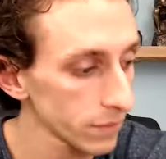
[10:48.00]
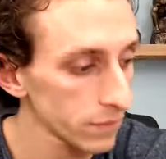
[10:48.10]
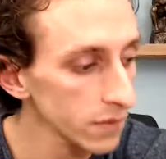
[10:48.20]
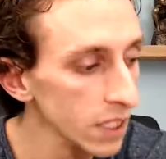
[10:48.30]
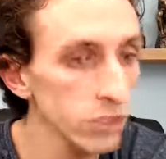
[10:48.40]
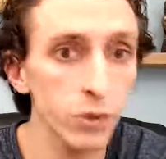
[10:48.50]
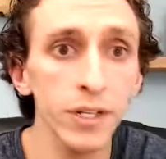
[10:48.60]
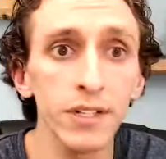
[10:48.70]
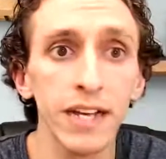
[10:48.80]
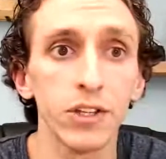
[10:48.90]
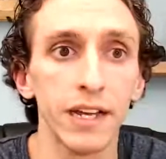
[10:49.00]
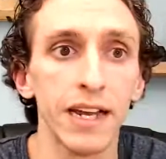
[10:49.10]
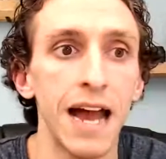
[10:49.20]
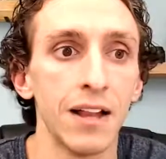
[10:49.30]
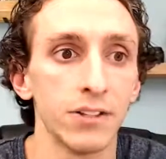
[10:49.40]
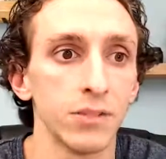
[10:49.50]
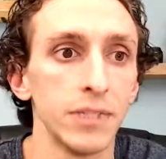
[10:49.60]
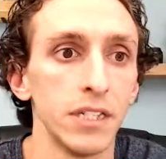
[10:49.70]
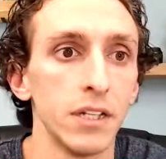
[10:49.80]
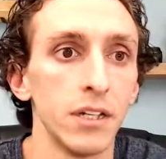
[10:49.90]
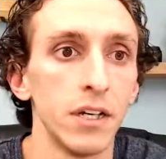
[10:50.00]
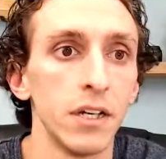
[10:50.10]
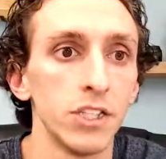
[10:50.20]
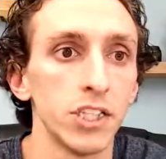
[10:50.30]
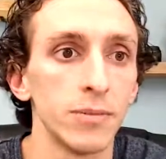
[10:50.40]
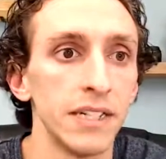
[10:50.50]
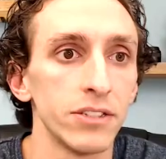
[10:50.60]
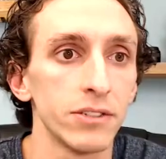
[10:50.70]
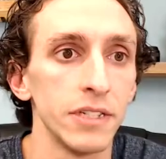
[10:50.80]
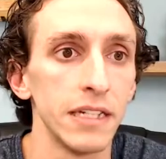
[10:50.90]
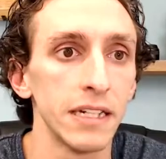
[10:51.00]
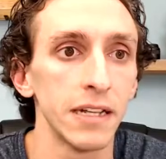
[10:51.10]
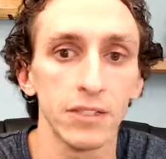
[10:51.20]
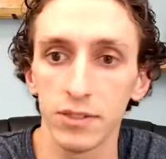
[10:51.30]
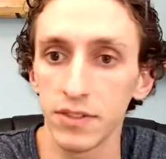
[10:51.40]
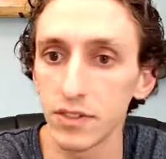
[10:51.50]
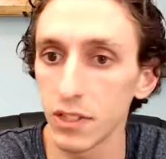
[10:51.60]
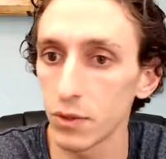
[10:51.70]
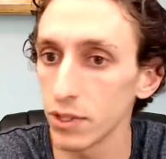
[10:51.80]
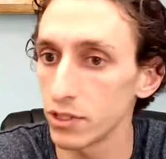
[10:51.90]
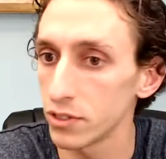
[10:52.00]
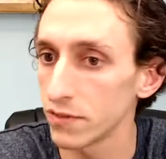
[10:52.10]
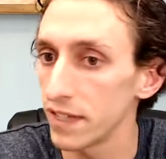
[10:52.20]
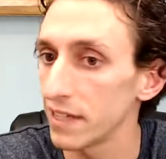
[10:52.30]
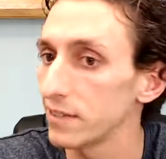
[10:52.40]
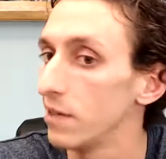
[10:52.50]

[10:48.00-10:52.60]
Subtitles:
So we're going to take a look at Alex. Let me share my screen and actually see if there's any questions real fast.